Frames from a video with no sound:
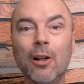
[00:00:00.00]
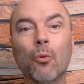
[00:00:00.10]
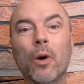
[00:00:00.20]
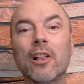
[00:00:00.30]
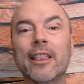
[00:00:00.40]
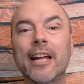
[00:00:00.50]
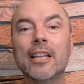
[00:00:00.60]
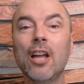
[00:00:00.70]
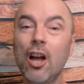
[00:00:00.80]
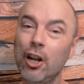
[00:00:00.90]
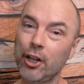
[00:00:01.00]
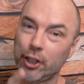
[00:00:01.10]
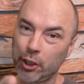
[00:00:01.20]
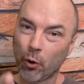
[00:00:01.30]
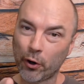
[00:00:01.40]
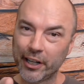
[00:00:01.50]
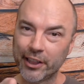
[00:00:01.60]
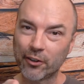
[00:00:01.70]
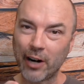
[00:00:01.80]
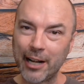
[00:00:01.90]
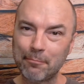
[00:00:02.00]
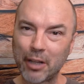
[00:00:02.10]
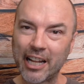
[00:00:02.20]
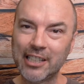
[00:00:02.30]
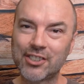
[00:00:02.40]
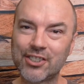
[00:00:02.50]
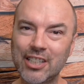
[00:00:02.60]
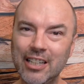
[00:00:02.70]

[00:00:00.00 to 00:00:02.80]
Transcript: Well then, you're in the right place.